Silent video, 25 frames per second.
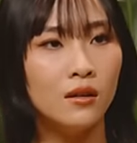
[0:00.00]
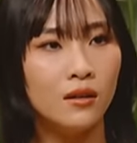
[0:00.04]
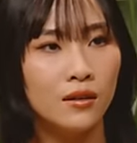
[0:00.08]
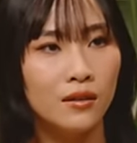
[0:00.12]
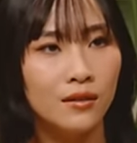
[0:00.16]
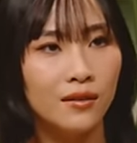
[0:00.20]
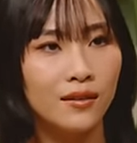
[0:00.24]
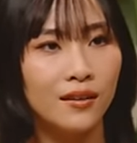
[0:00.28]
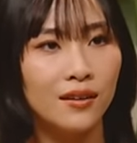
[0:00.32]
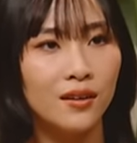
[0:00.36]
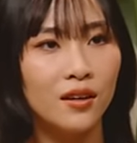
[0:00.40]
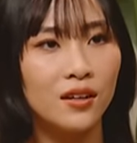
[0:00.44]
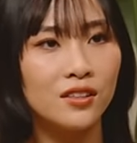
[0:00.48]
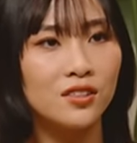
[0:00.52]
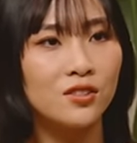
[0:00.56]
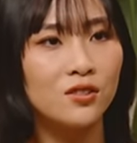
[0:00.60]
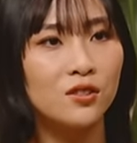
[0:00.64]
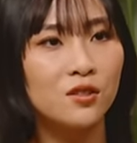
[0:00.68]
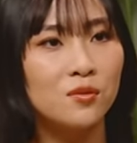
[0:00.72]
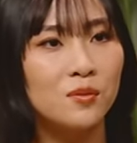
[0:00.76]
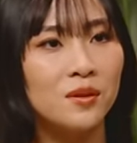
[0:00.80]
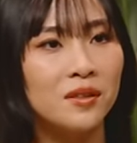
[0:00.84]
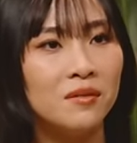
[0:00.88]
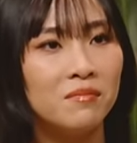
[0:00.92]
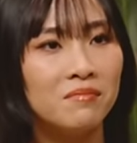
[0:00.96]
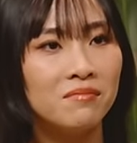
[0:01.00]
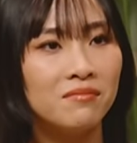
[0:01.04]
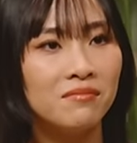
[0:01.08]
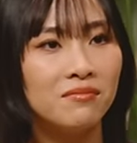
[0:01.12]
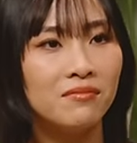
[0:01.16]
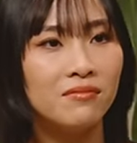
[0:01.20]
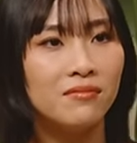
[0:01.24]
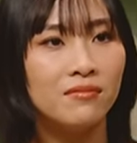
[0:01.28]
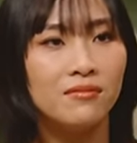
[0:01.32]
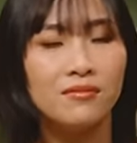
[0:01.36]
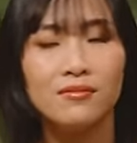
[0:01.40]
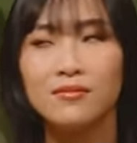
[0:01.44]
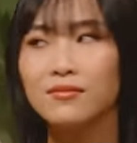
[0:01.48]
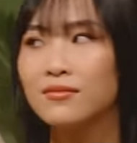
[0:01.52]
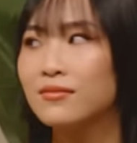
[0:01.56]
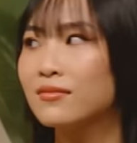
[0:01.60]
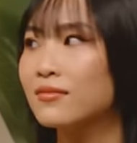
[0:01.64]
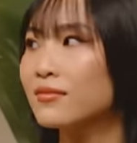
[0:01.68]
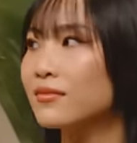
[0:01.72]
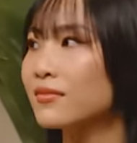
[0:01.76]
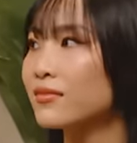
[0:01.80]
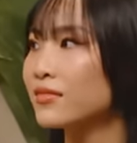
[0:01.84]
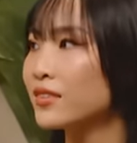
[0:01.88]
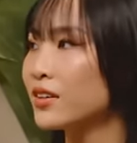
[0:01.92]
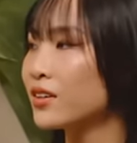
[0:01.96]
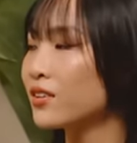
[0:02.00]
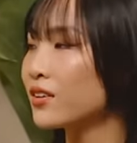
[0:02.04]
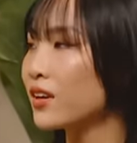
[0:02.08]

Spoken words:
probably like 7 foot tall,